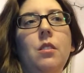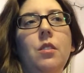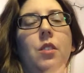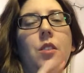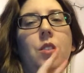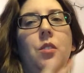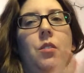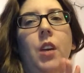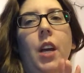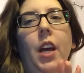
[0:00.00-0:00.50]

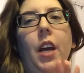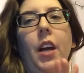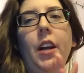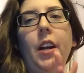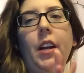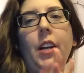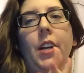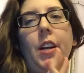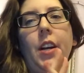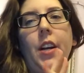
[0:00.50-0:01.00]
two
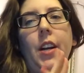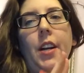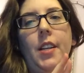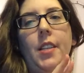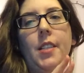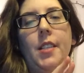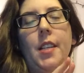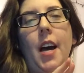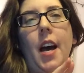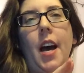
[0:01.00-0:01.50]

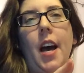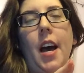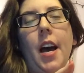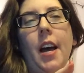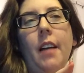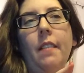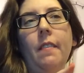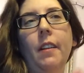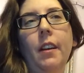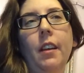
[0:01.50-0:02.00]
characters that
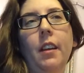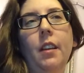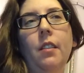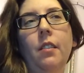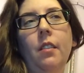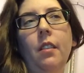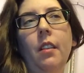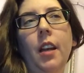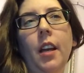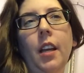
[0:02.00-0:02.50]
I really
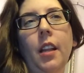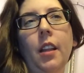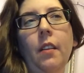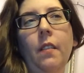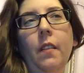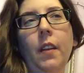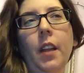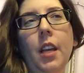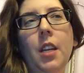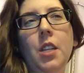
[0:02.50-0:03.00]
did like
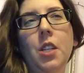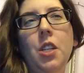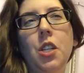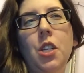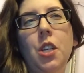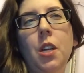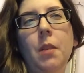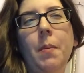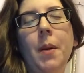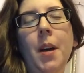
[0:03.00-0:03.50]
their
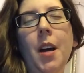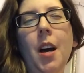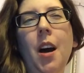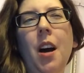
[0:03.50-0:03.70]
relationship,